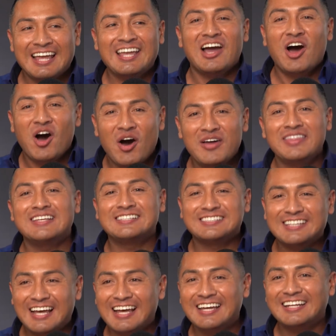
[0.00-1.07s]
a on the
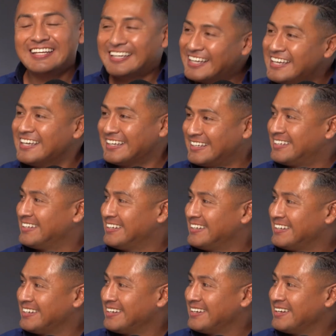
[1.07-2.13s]
side gig.
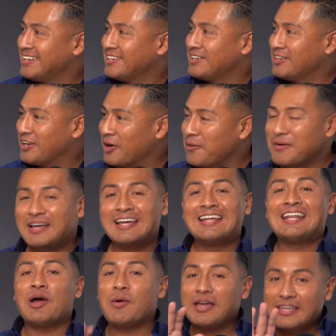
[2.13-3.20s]
Yeah. You know,
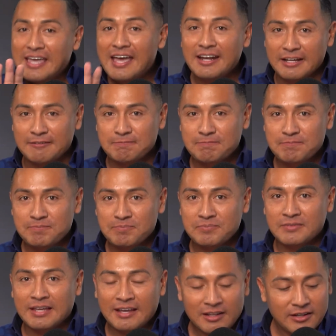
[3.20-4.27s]
now I get it.
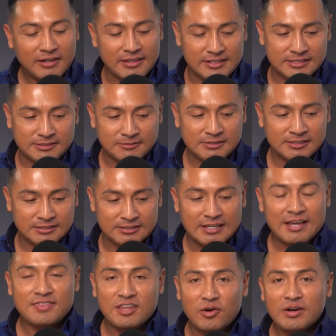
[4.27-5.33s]
Okay, look at this.
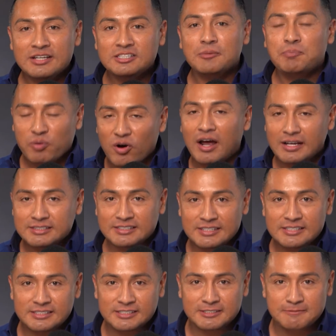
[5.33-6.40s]
there is a
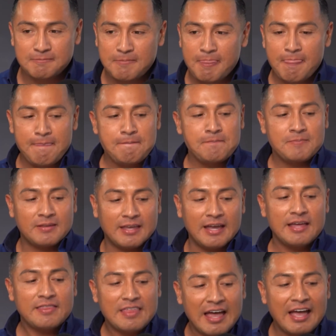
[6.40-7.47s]
process,
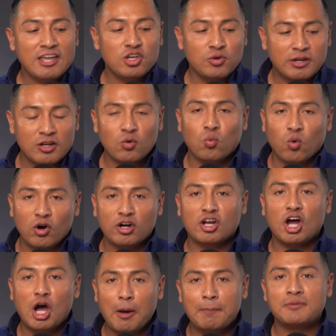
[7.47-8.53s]
okay, that you can
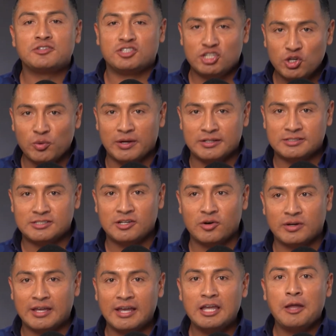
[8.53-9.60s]
work up to it,
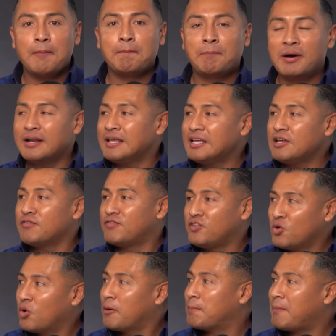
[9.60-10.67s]
okay? But if
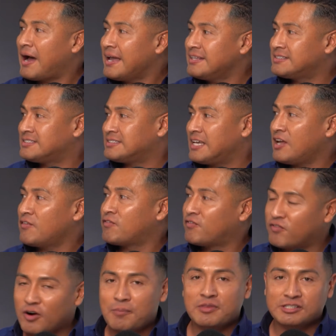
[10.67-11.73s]
your mindset
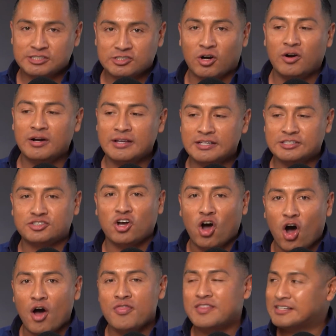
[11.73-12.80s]
from the start is
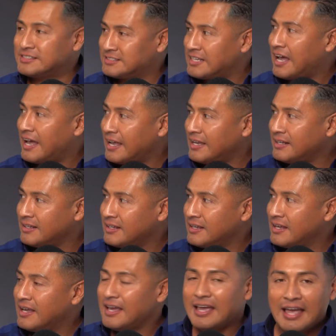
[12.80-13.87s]
on the side,
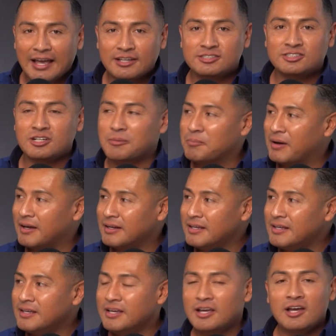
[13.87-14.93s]
mm-hmm. extra
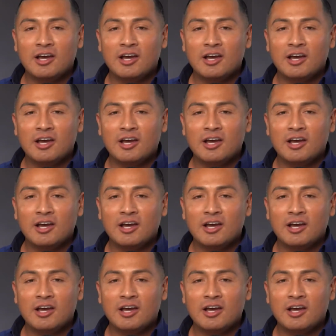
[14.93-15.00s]
money,